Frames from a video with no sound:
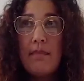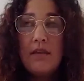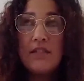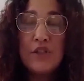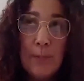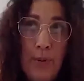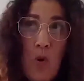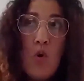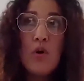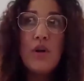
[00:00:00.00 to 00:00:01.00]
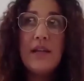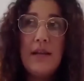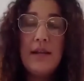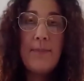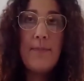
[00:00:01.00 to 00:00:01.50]

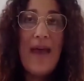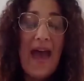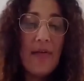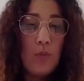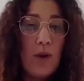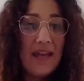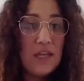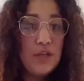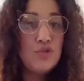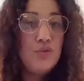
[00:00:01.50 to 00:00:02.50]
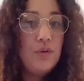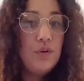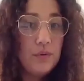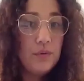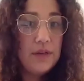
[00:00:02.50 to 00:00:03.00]
supported pathway into
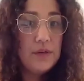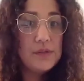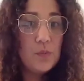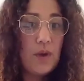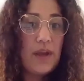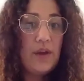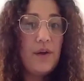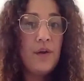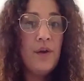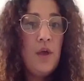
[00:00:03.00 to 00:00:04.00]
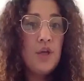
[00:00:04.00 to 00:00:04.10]
careers where,